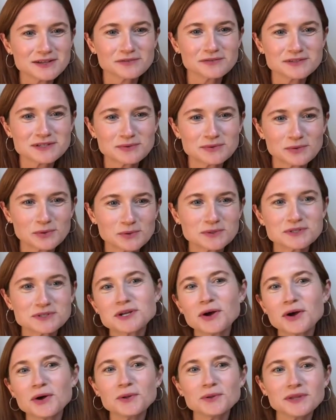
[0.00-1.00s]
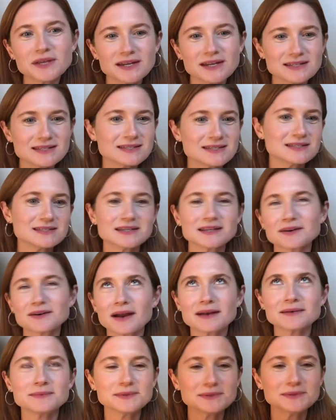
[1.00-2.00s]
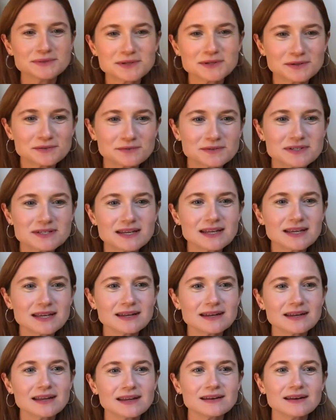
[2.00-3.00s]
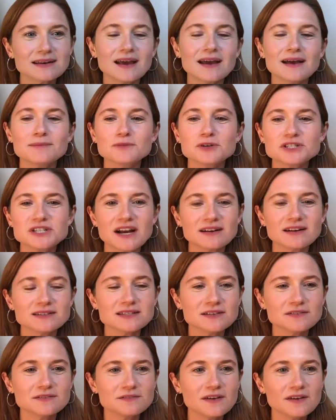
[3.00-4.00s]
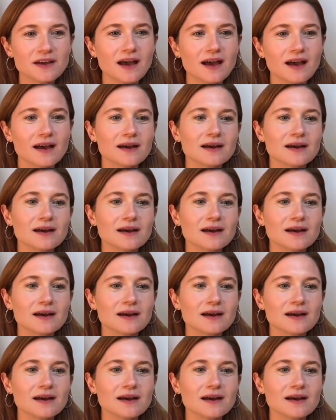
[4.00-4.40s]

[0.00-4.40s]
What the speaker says: Obviously, we're always told that it's this incredible sort of resilient and regenerative